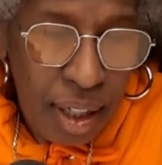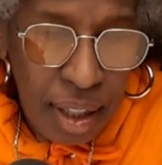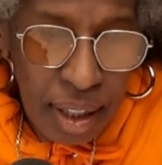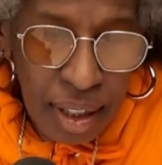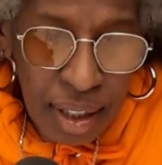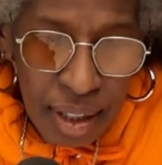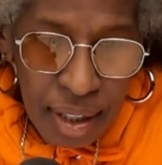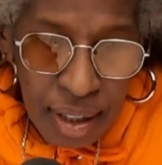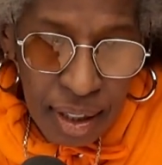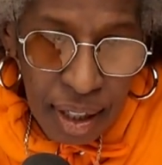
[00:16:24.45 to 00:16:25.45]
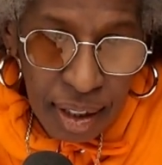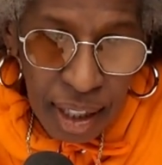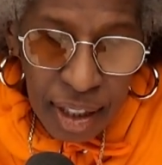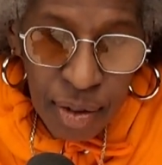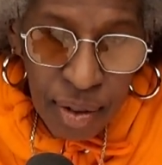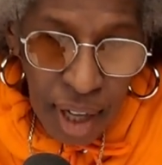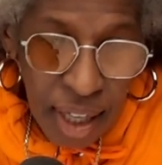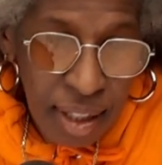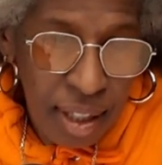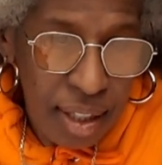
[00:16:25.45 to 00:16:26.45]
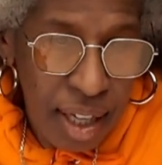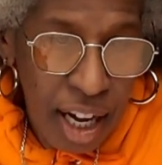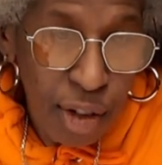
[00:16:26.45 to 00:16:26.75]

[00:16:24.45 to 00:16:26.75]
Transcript: It is a thing like you got to sit down,